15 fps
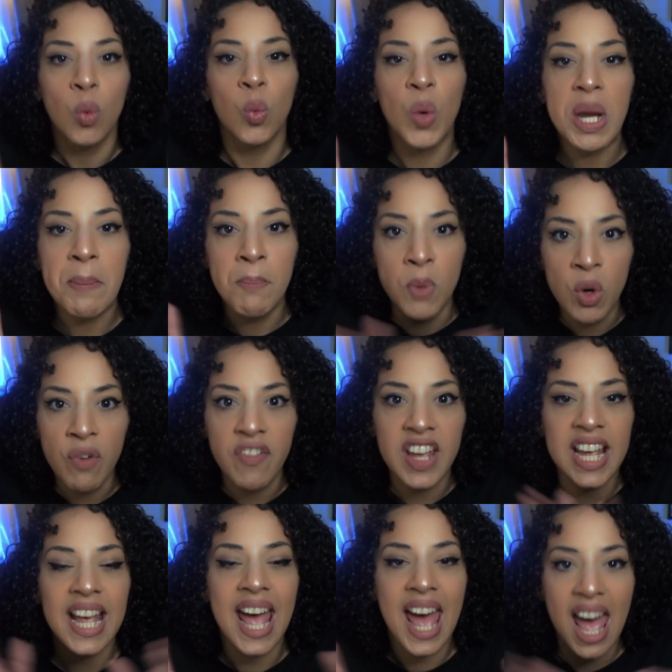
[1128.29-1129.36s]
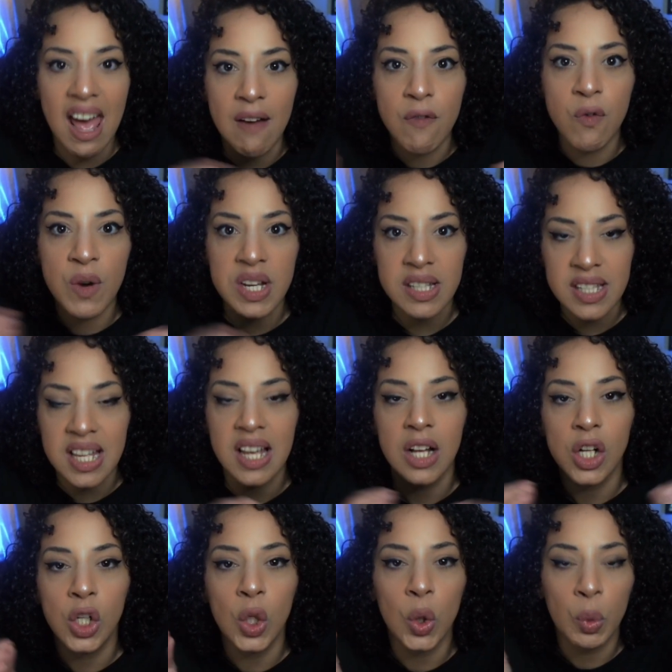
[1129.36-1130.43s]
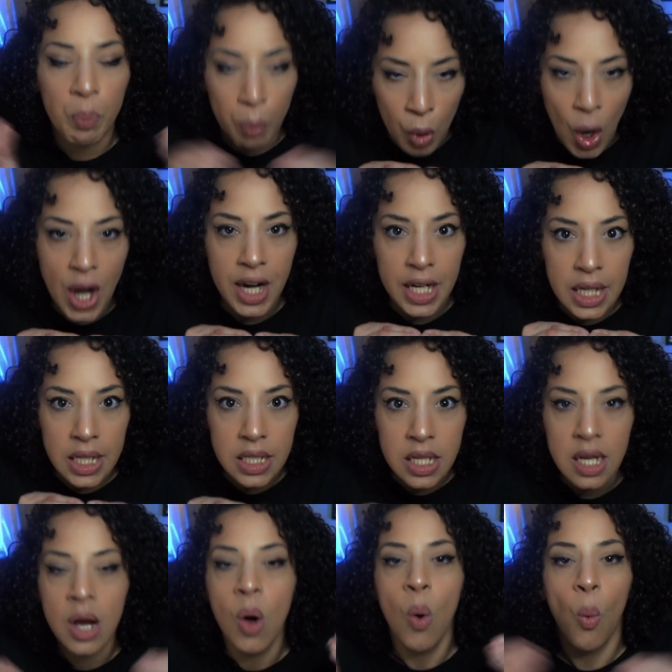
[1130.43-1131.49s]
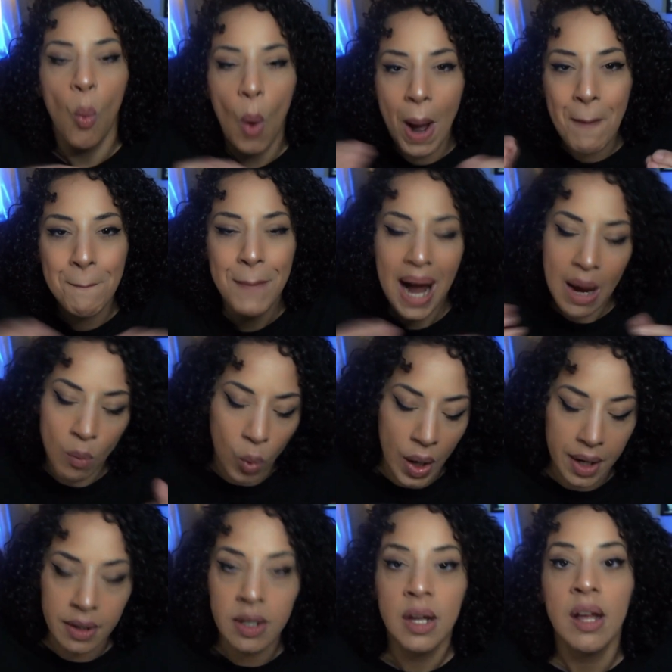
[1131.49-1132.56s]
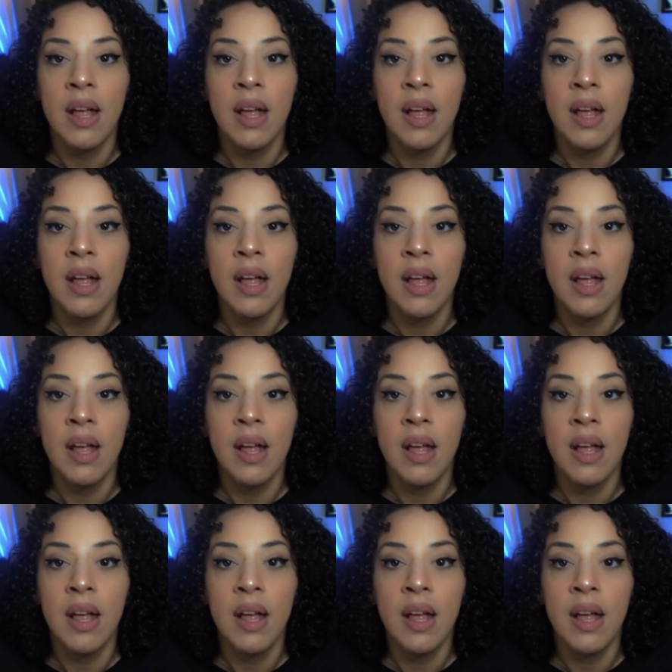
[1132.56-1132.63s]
removing every single product, one by one.